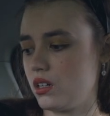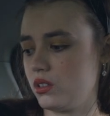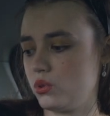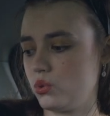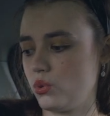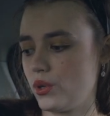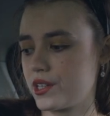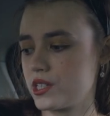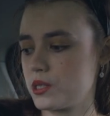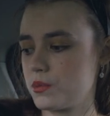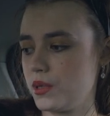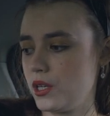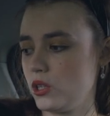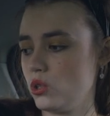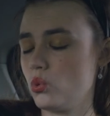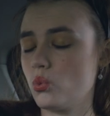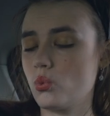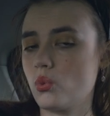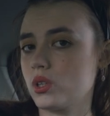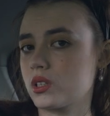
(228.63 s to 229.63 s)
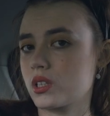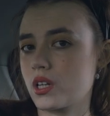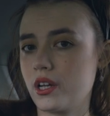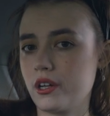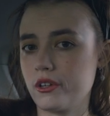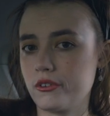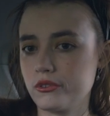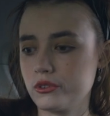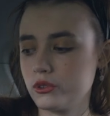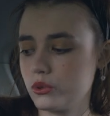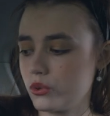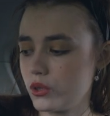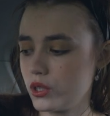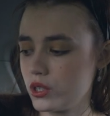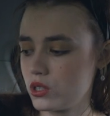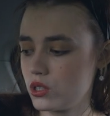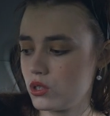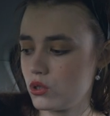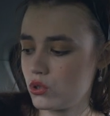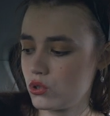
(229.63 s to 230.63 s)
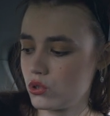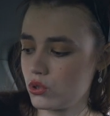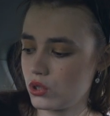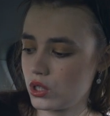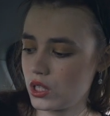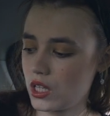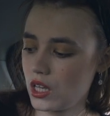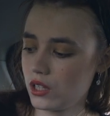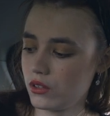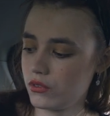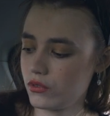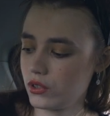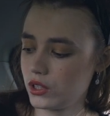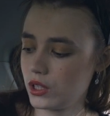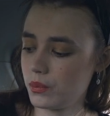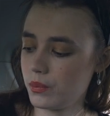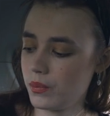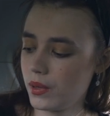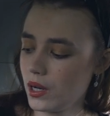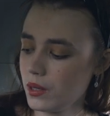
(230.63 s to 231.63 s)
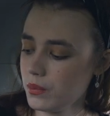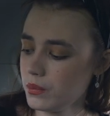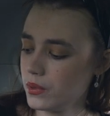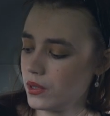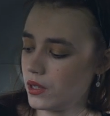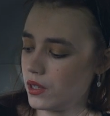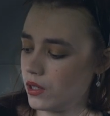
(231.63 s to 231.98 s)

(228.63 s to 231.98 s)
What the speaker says: to explain you what kind of toys you should get for the pup